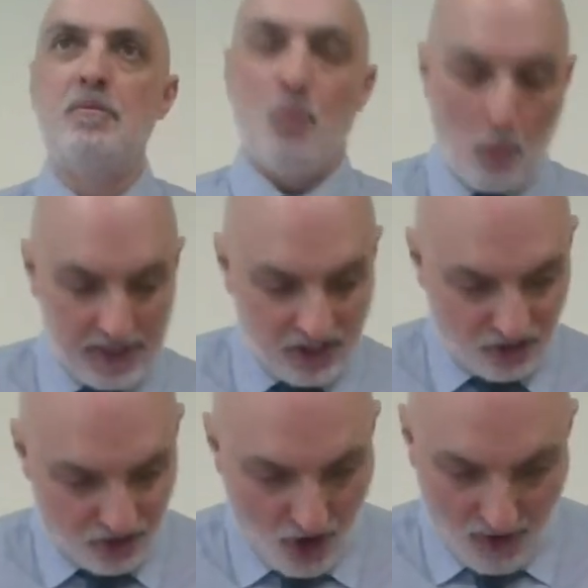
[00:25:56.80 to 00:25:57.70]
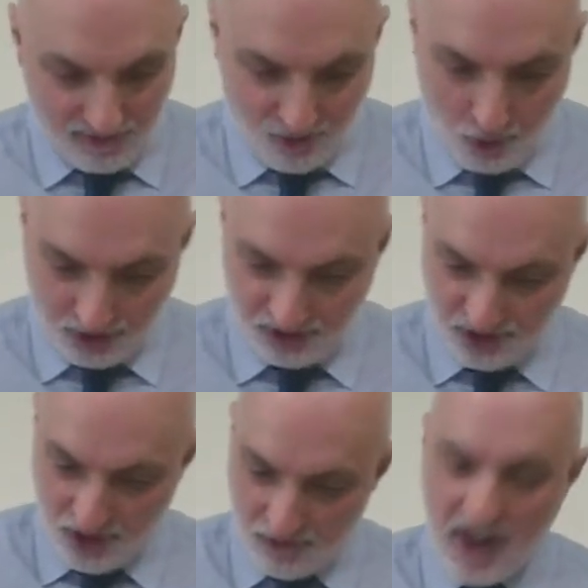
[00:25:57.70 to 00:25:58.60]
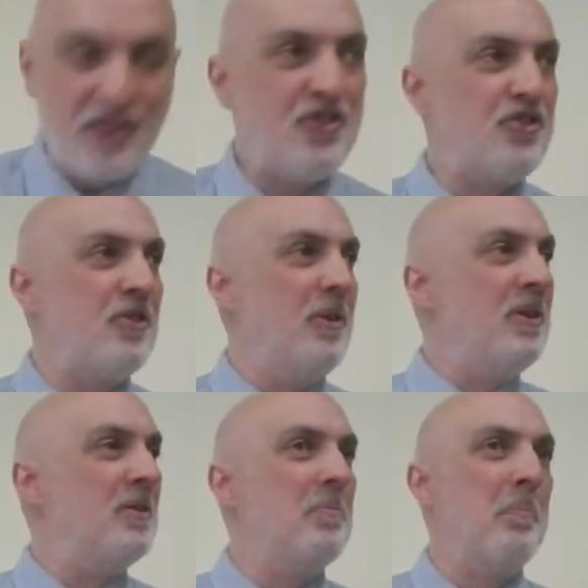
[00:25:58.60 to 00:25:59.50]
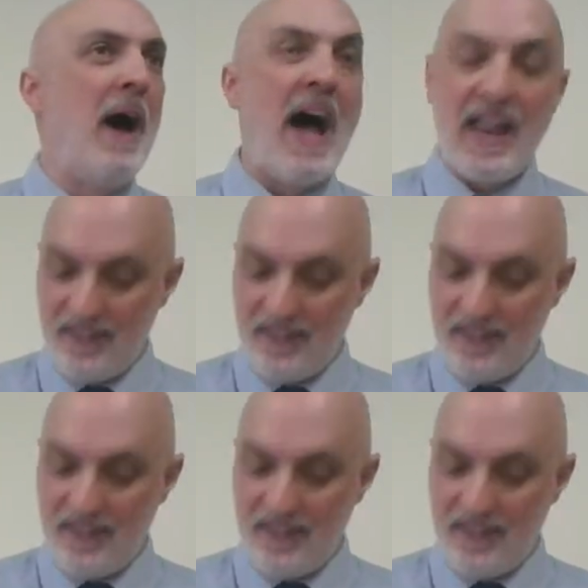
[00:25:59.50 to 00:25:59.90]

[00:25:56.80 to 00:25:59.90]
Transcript: We need to turn our focus to the rich man